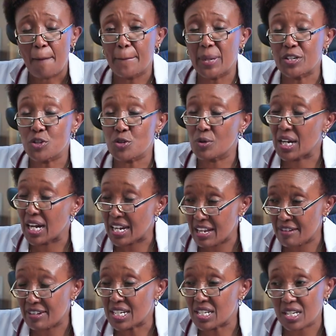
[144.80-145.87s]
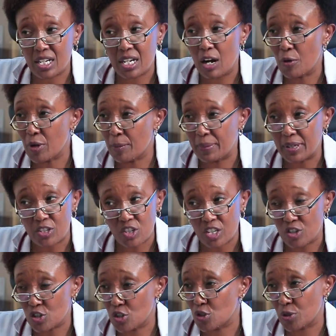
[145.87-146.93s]
but you can never take away
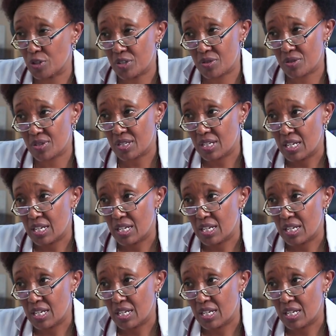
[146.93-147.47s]
patient choice.